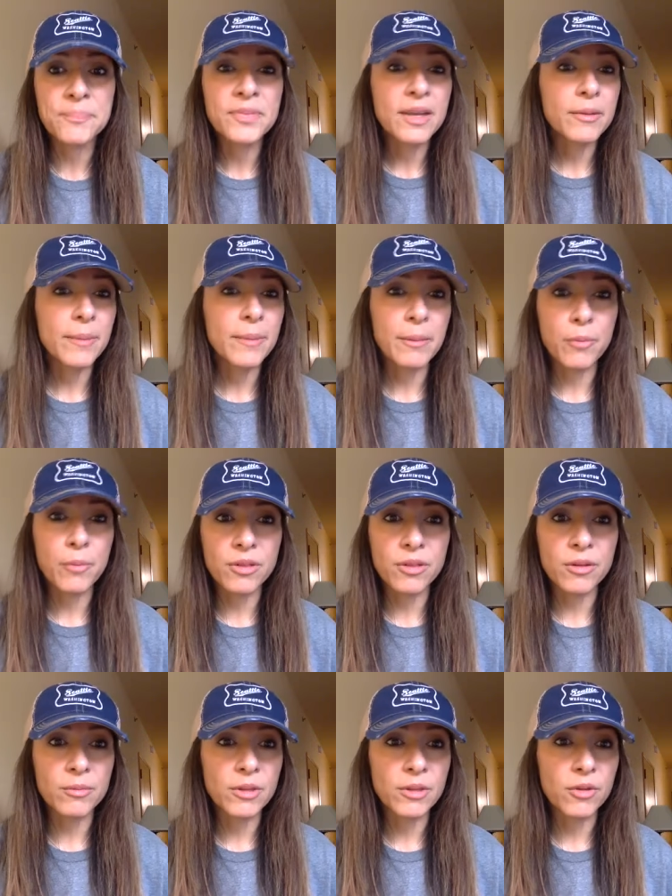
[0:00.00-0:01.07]
my both
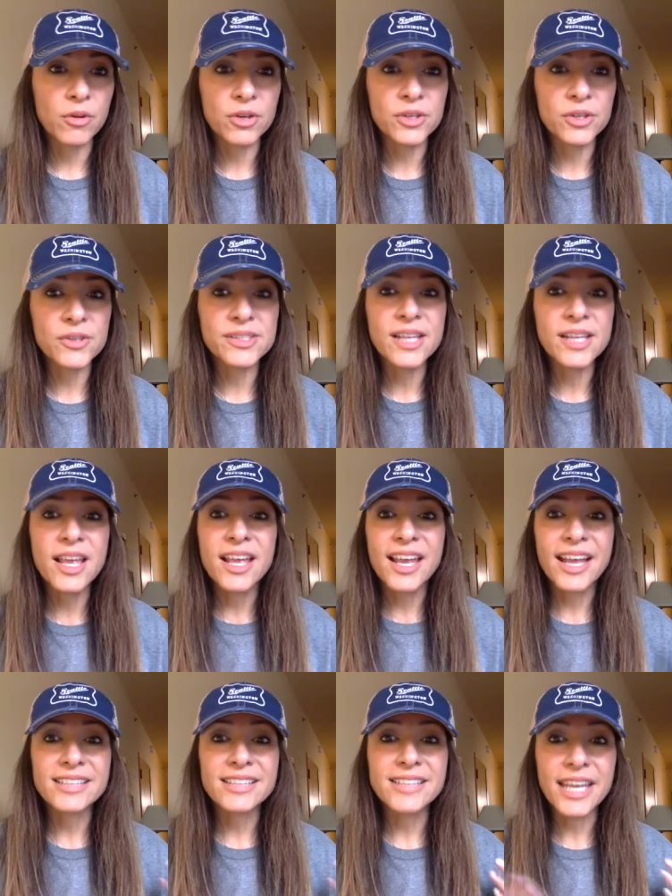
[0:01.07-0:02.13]
little girls,
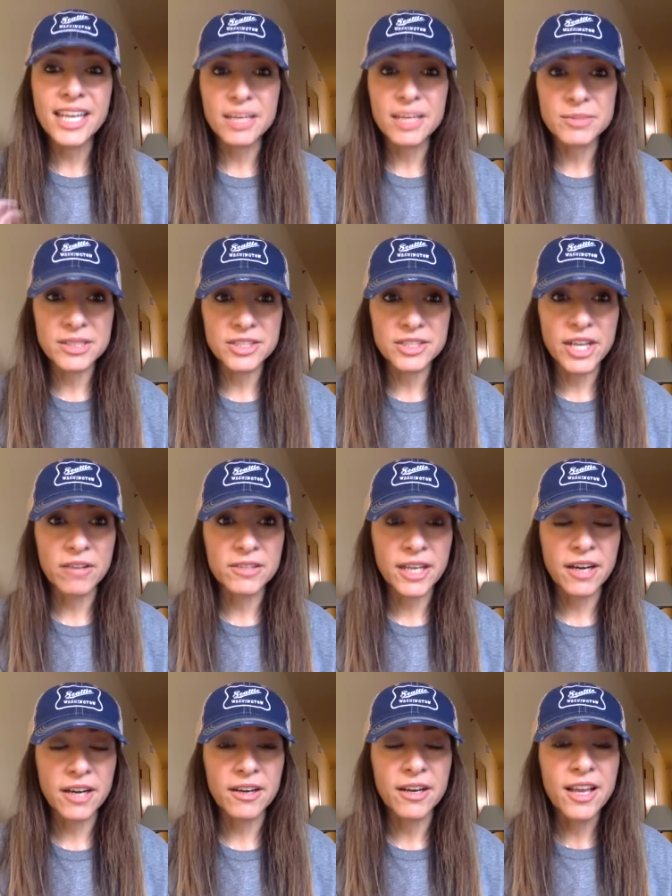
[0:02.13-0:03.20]
and take them to
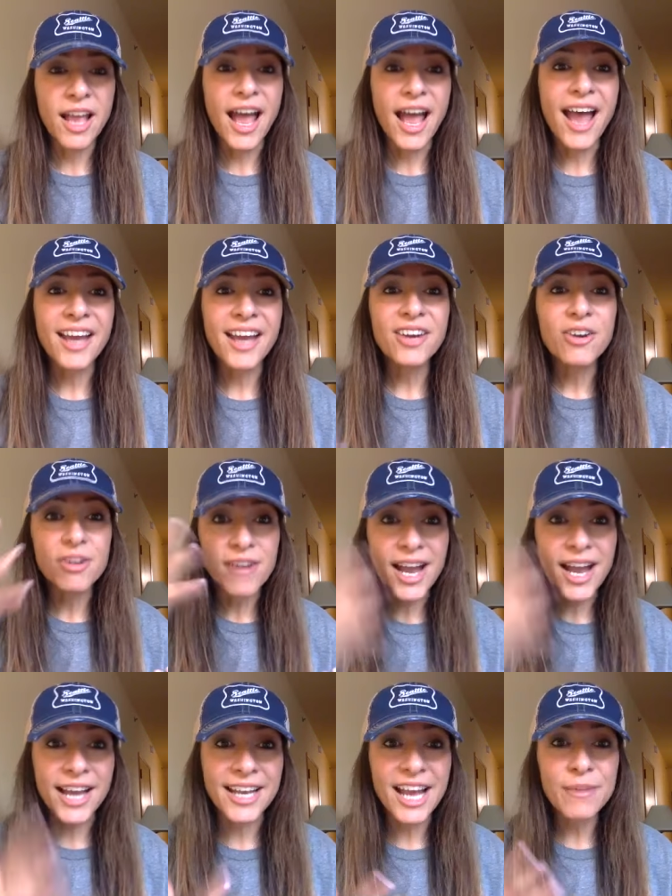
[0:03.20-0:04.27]
childcare. I
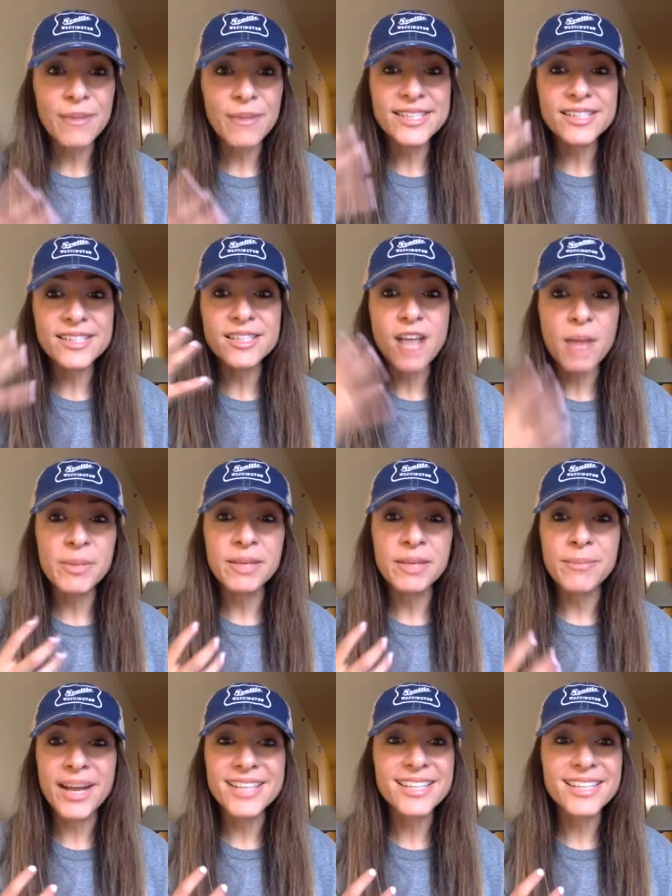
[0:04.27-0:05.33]
cried. I was a
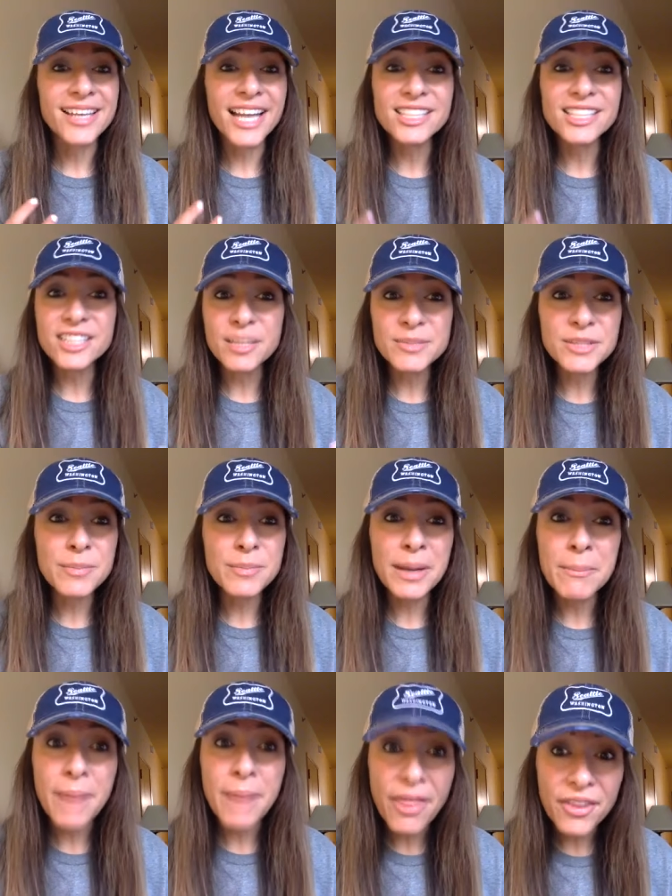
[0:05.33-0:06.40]
sobbing mess. And I took them to my
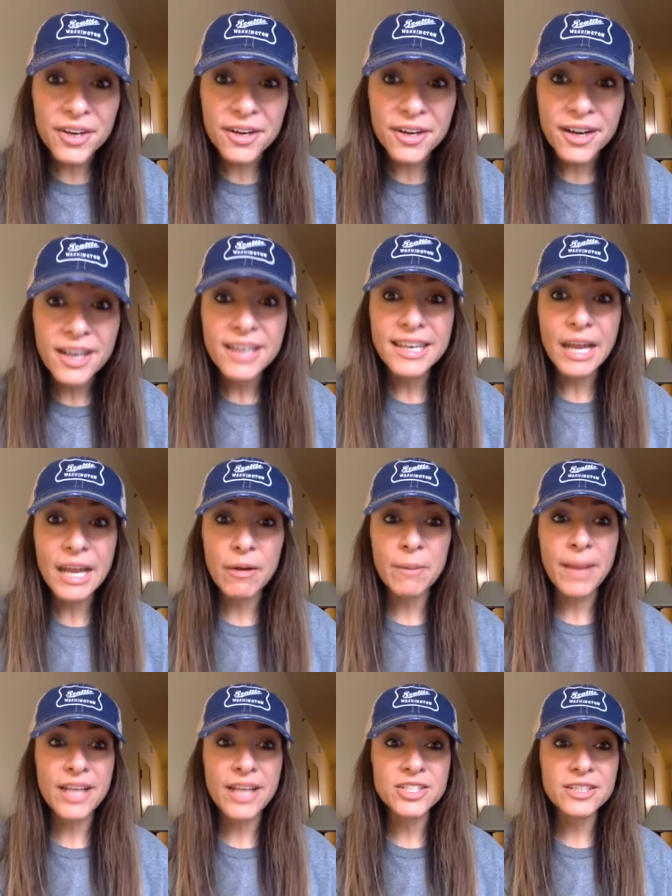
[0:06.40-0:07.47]
mother. Now
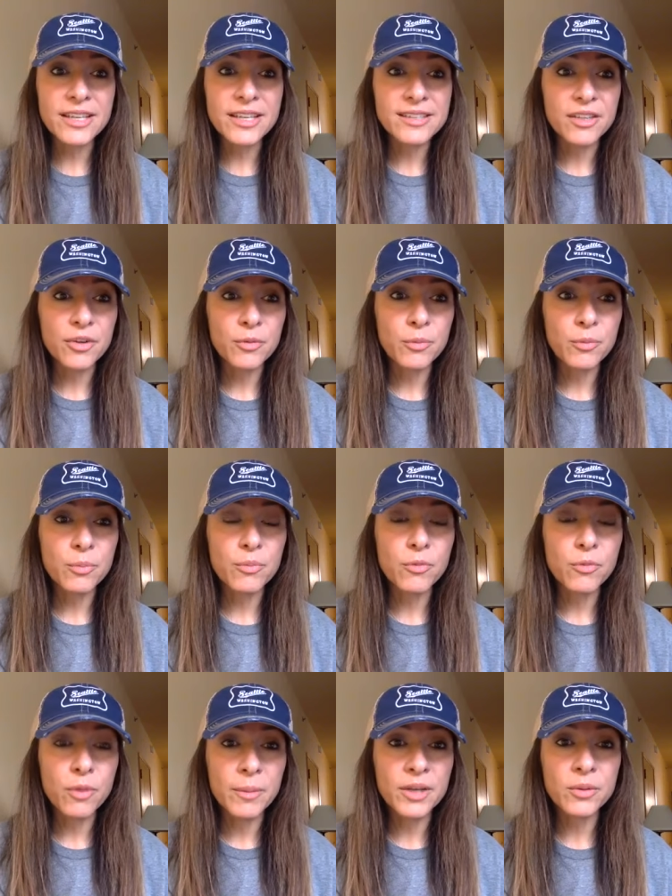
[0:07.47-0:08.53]
imagine these other
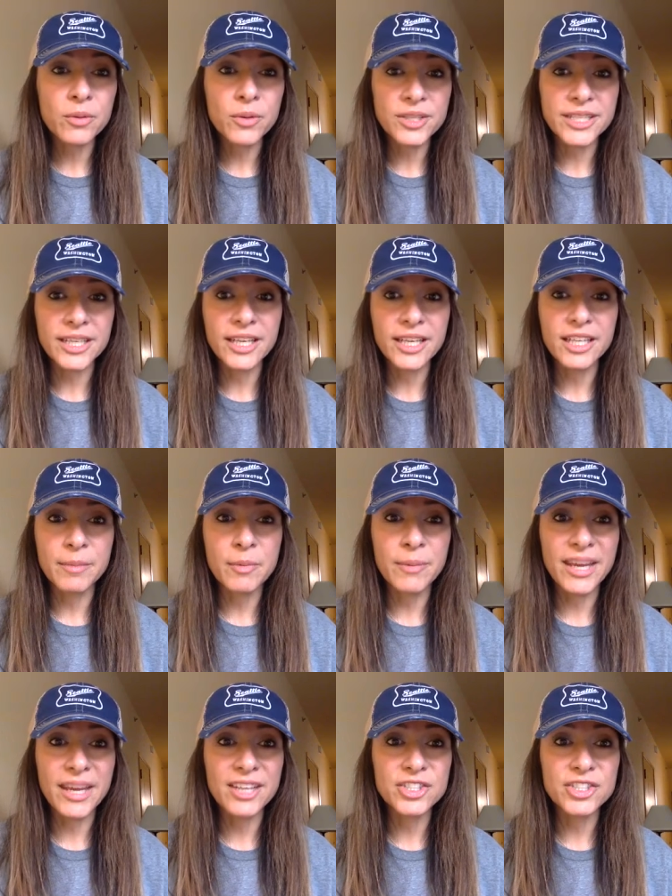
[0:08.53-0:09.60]
women who are taking them and
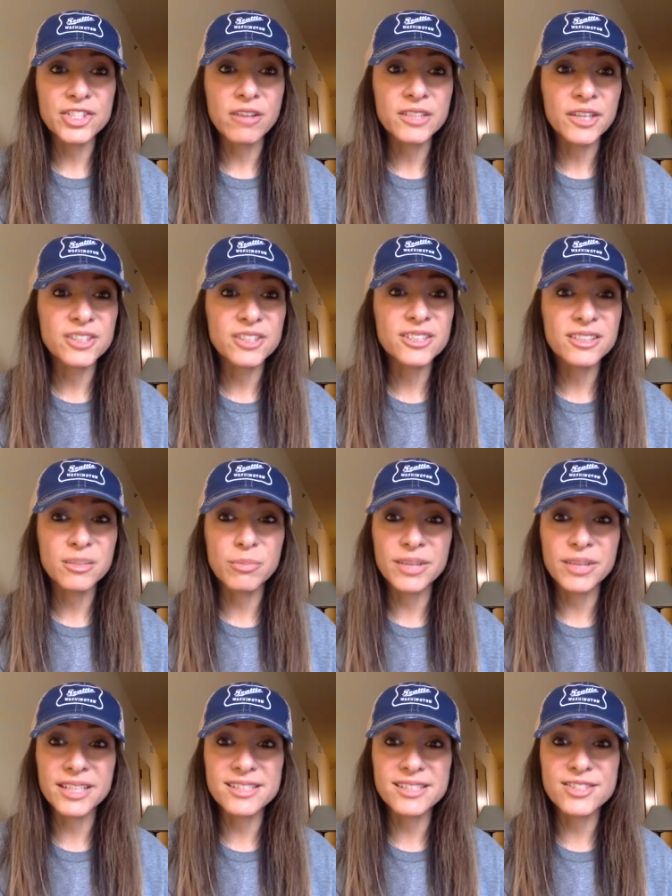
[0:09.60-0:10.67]
paying childcare to a
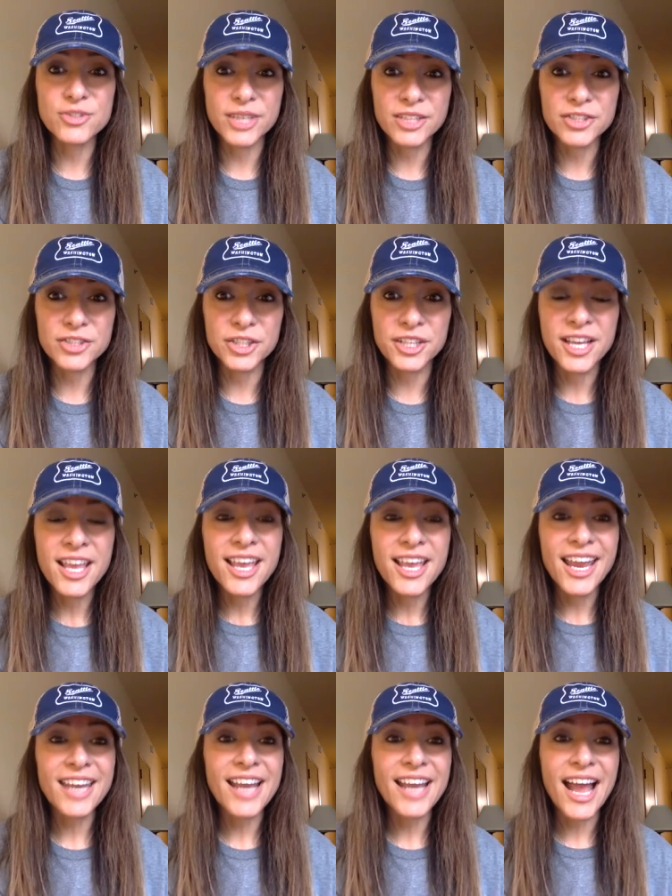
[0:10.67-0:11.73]
complete stranger.
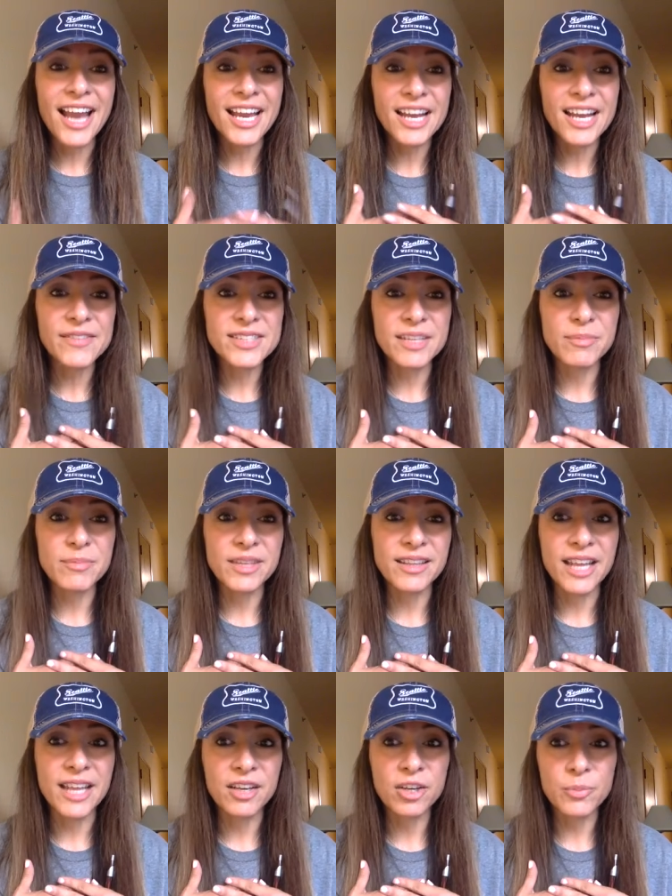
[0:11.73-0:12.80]
And I have something
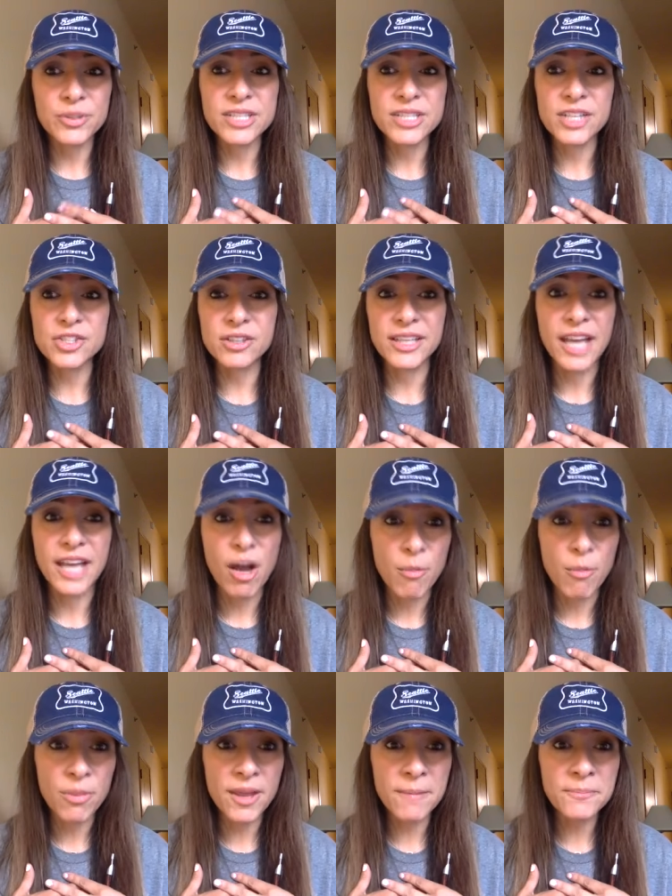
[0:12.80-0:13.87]
that could potentially
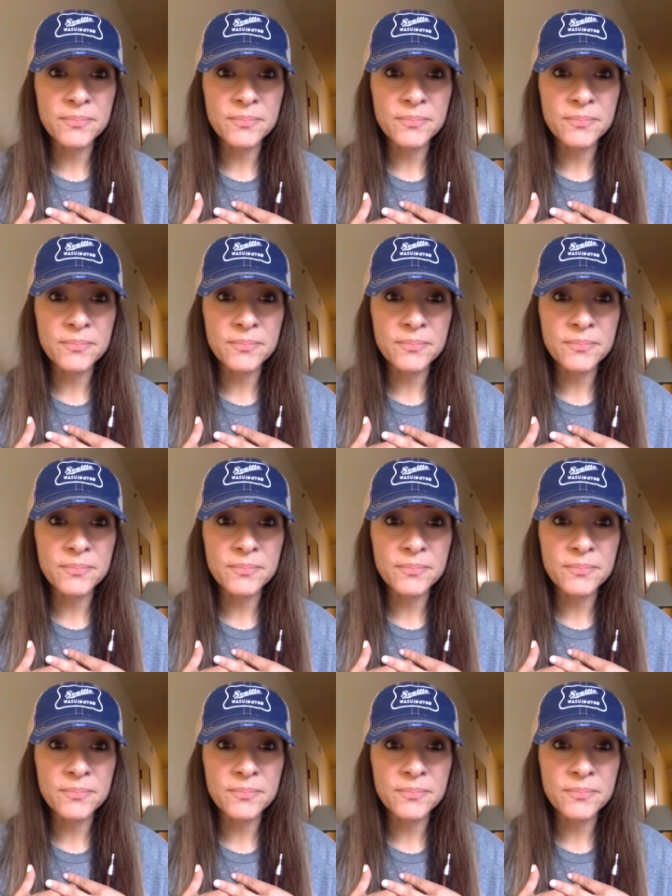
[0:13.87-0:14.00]
help them